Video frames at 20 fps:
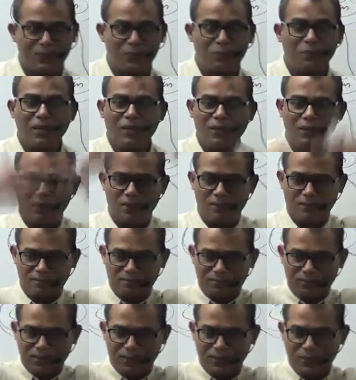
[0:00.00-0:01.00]
my God.
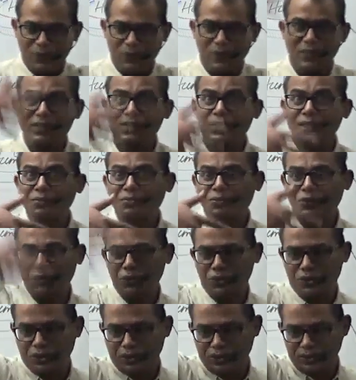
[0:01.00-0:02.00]
You can see
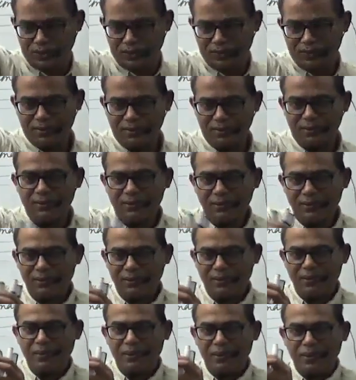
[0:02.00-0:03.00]
future.
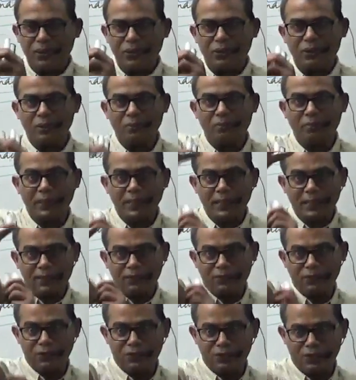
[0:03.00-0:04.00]
You can predict
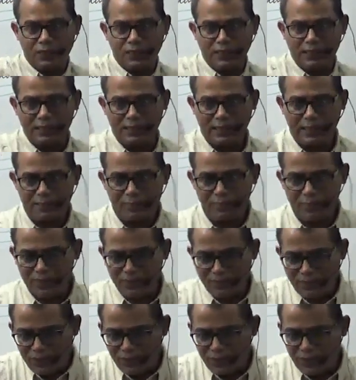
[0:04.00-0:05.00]
future. That
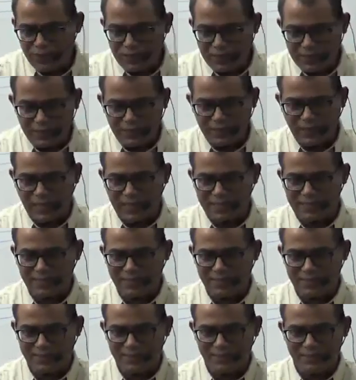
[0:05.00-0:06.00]
means when you are taking
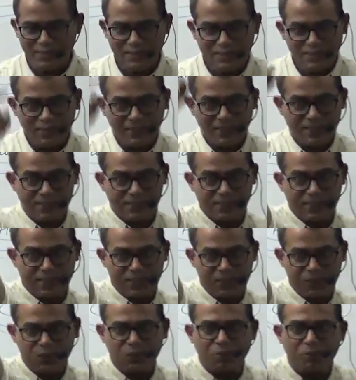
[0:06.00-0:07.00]
actions, that's there
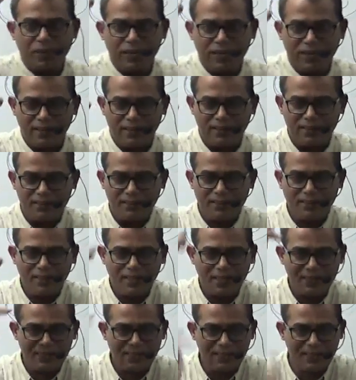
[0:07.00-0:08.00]
in your mind.
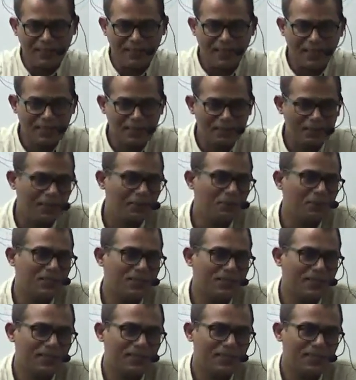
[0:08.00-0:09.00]
As an
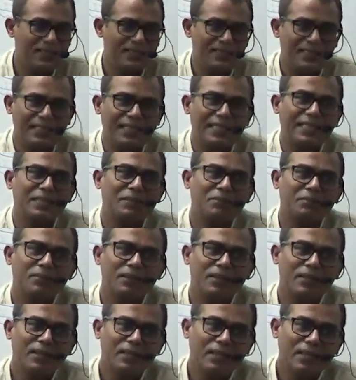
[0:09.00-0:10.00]
administrator, as a DM,
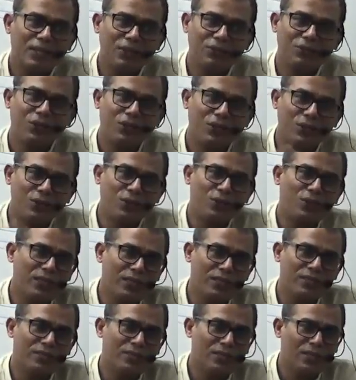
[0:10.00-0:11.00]
if you're
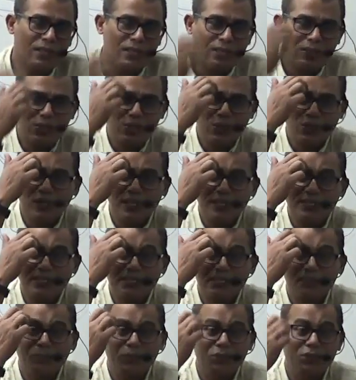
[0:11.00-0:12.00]
going to, let's say,
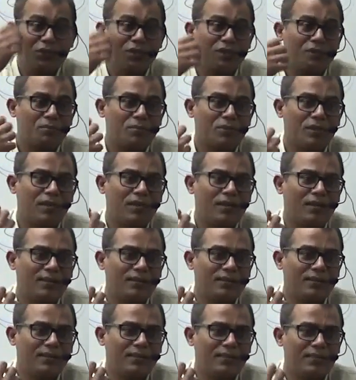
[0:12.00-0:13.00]
suppose you are
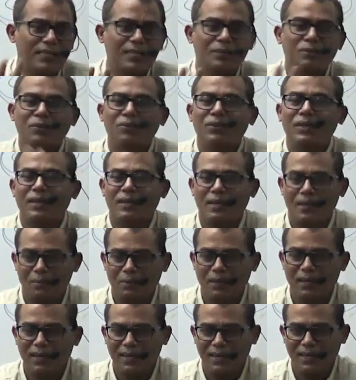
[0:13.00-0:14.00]
the DM of a
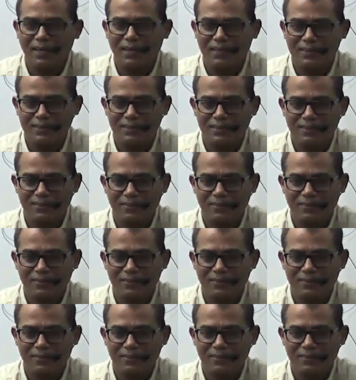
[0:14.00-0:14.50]
tribal areas,